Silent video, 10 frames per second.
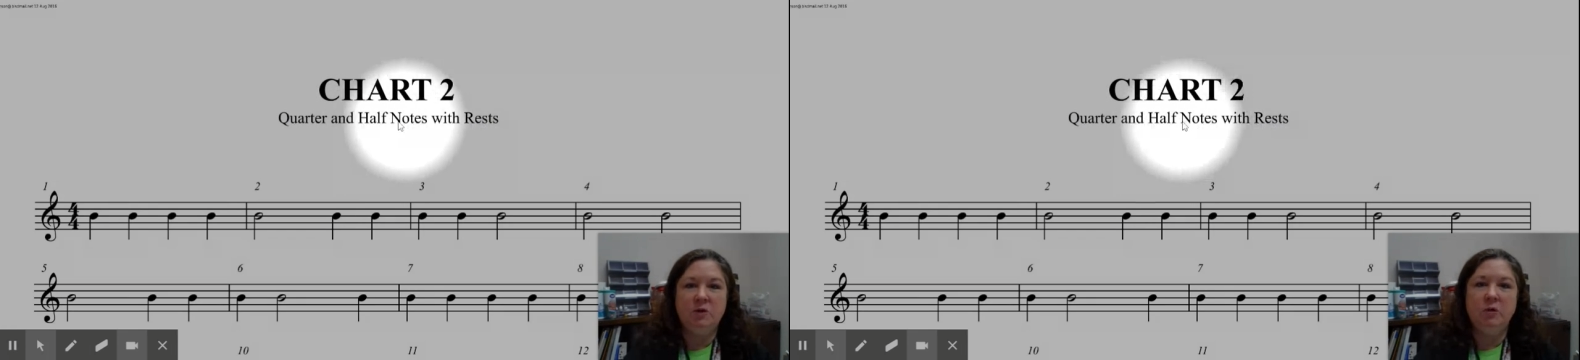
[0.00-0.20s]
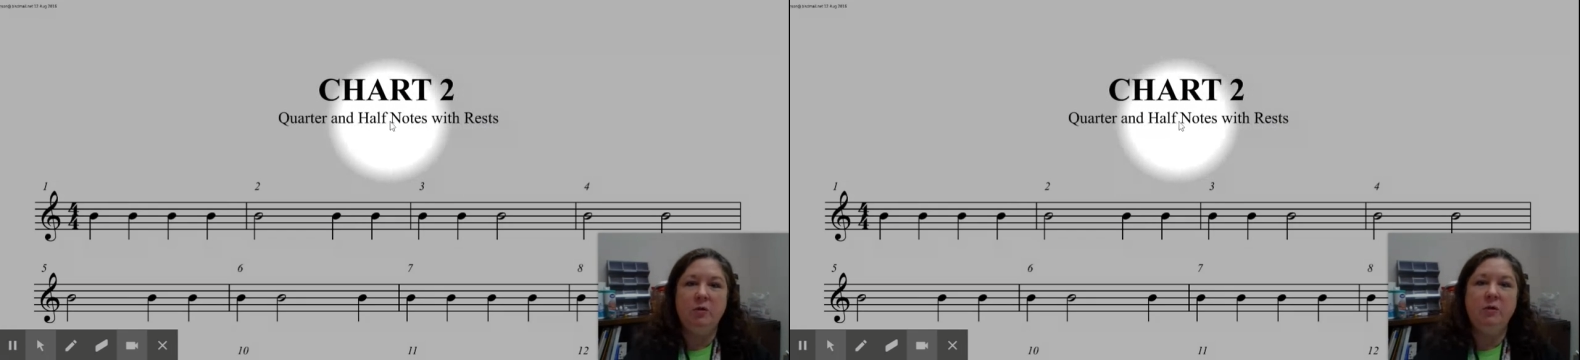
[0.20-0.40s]

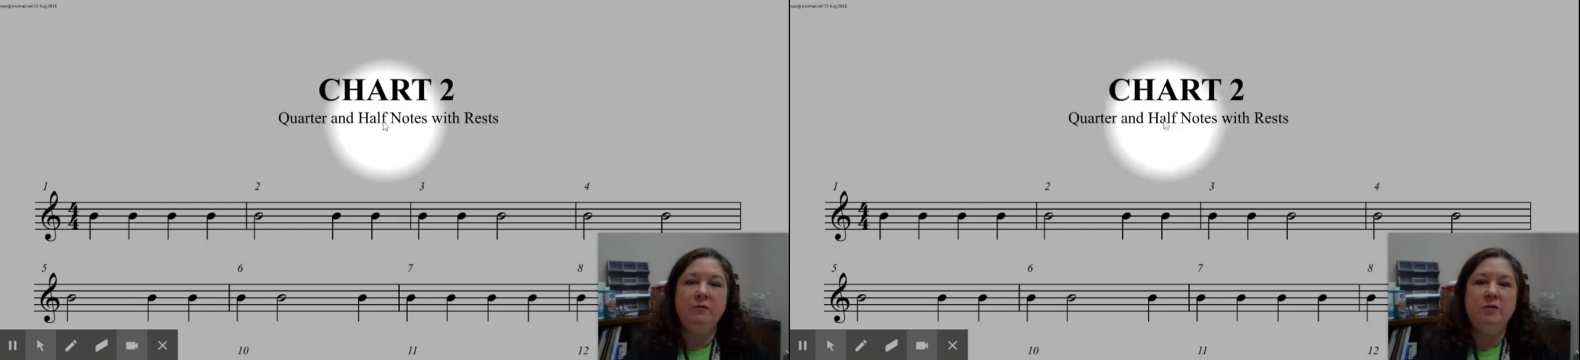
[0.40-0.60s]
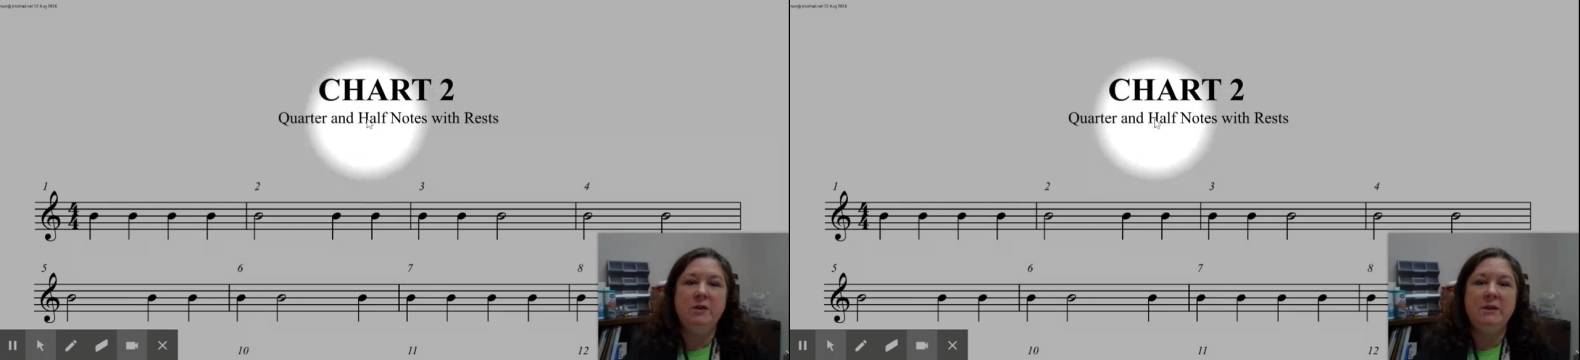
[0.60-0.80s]
So
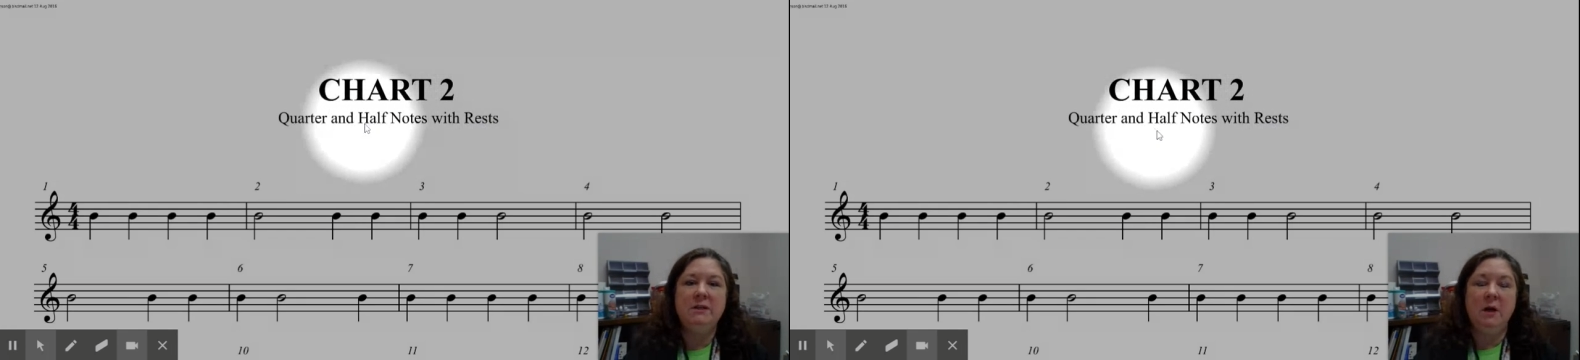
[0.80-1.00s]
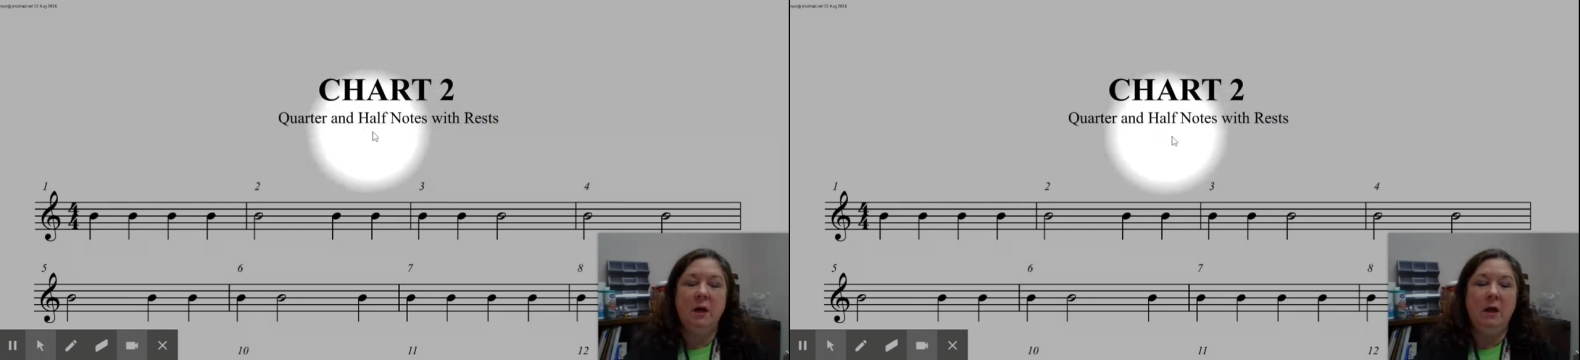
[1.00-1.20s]
you've
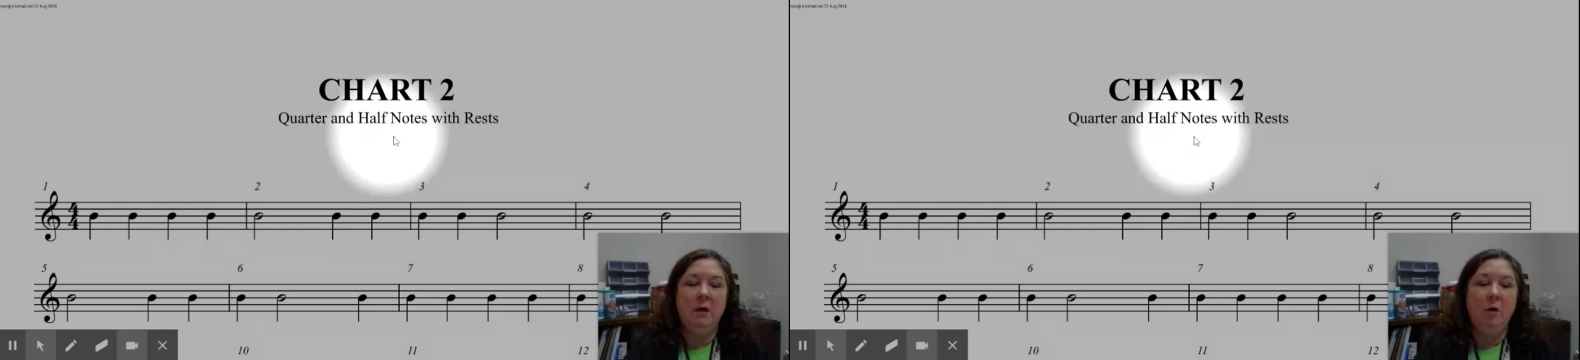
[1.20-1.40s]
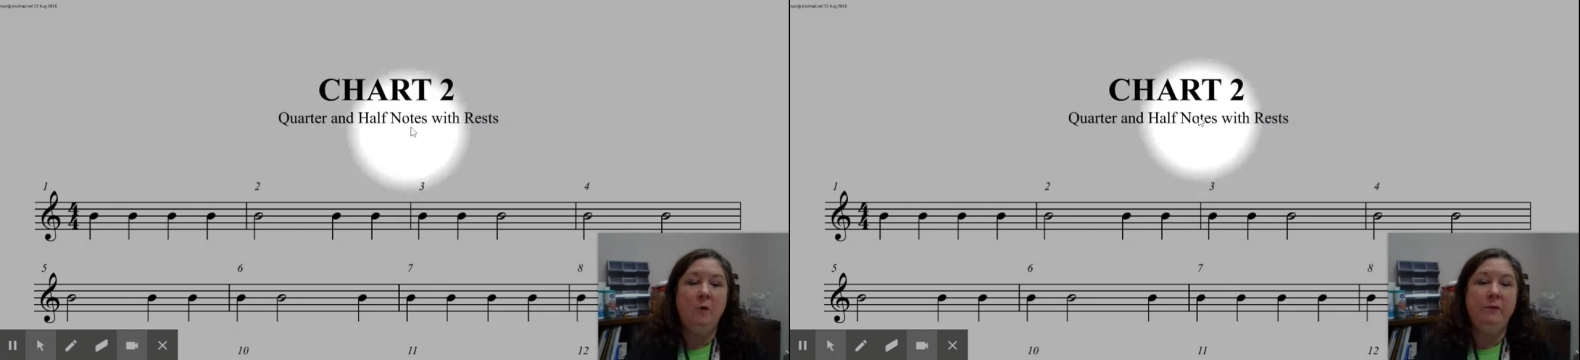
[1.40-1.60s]
just
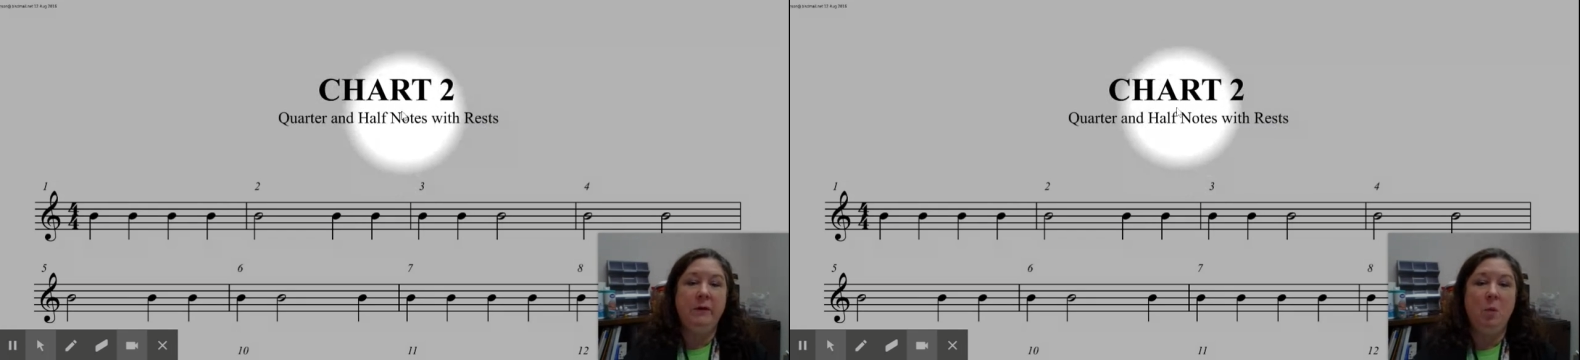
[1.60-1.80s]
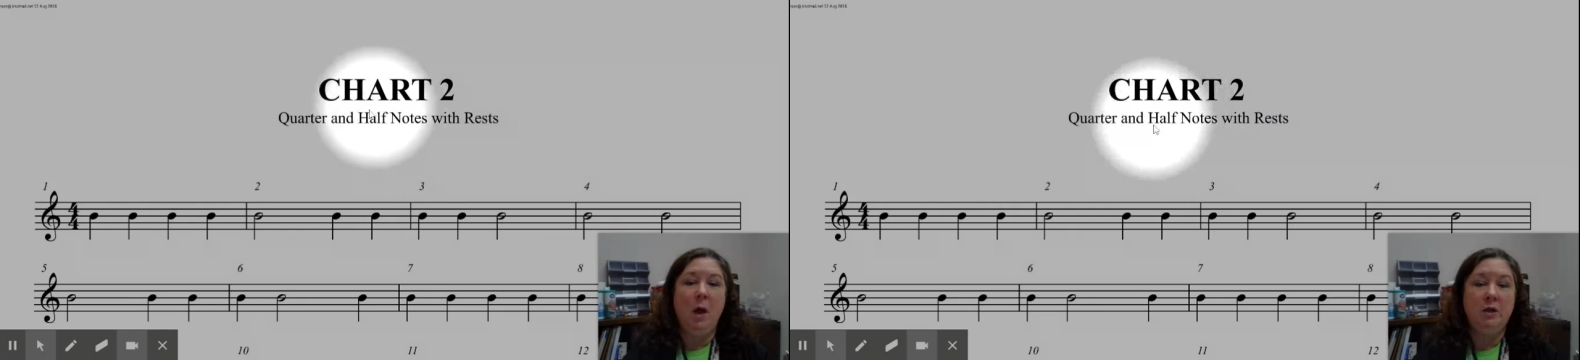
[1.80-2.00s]
hopefully
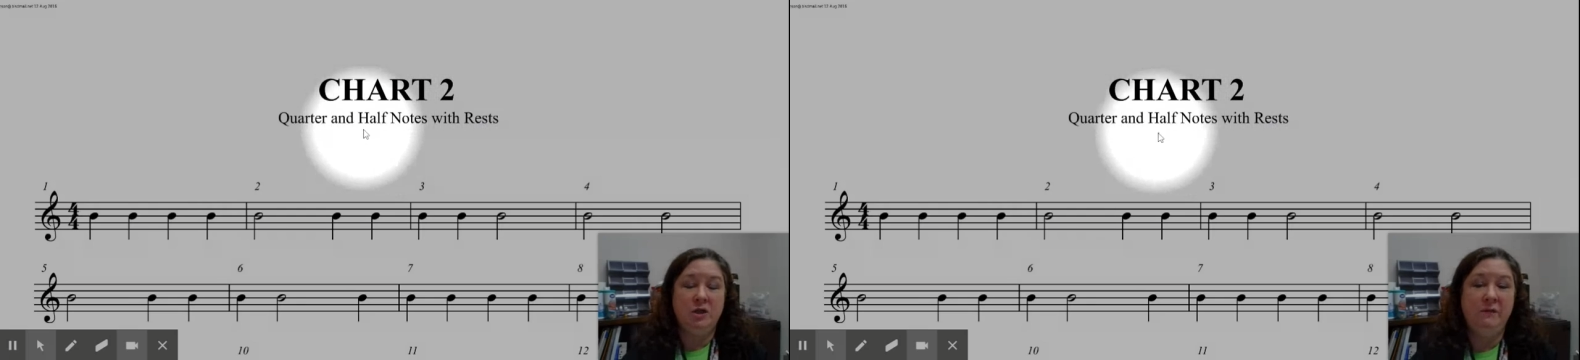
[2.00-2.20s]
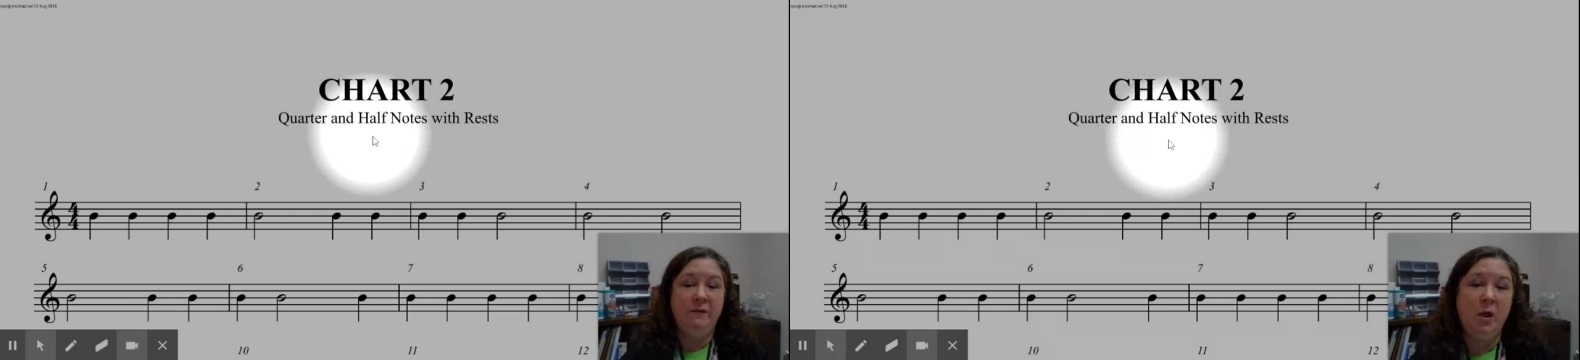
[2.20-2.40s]
watched the
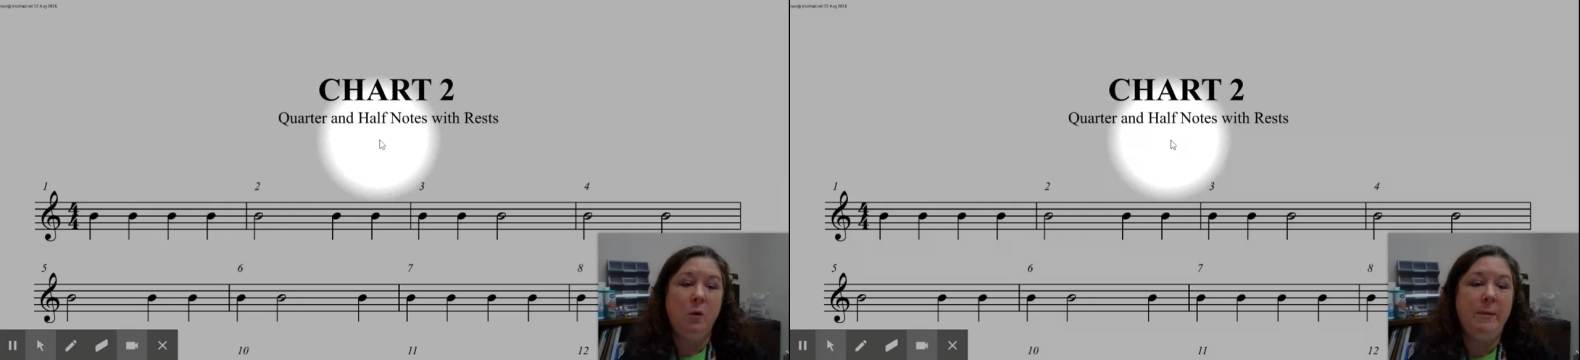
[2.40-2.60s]
video